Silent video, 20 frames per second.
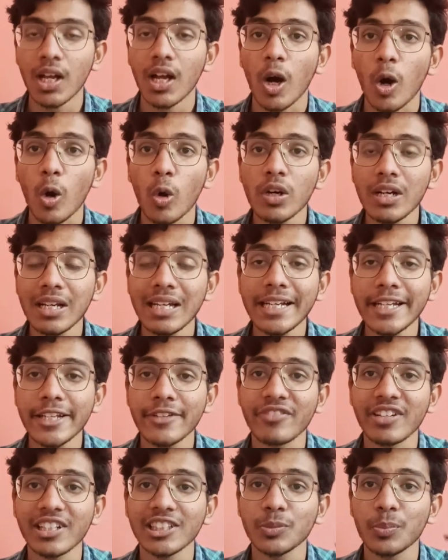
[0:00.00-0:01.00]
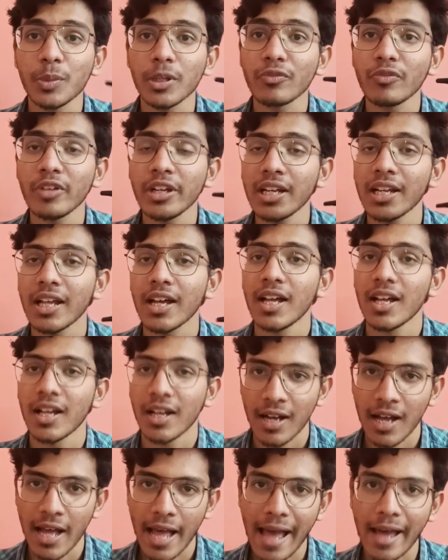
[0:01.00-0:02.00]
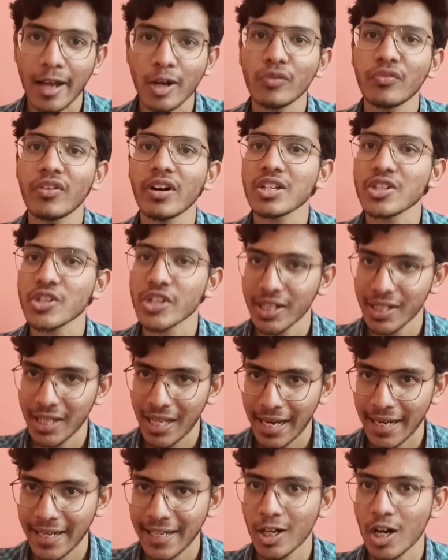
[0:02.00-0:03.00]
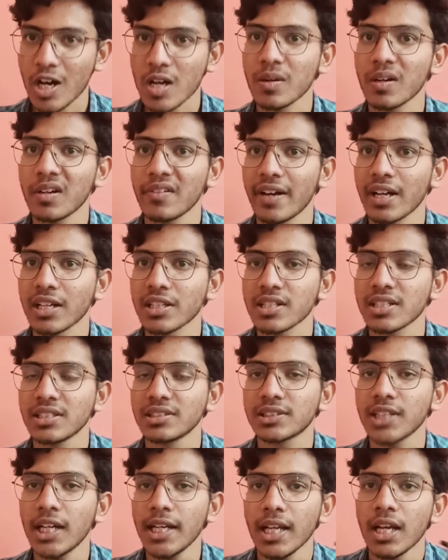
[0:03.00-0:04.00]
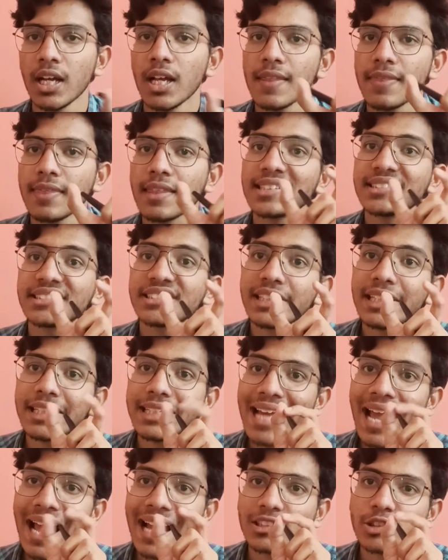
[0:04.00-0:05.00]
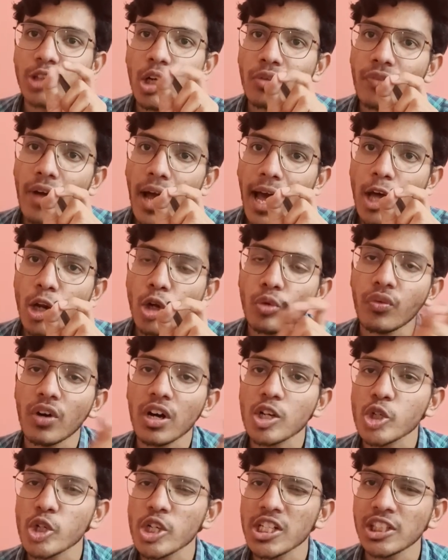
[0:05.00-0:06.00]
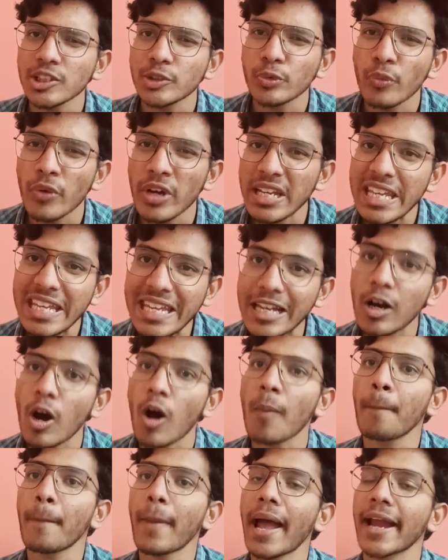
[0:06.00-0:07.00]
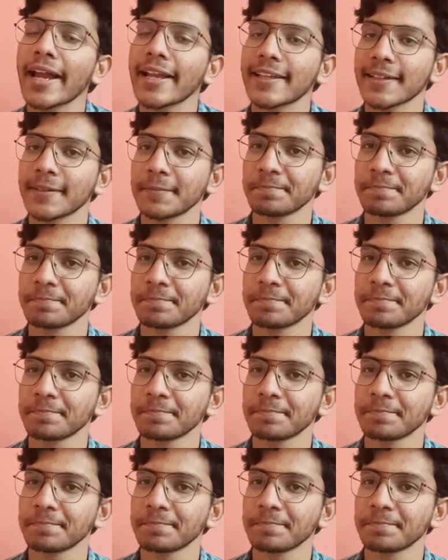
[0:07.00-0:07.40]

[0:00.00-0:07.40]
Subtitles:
only difference between arrow function and normal function is that the syntax of arrow function is very compact,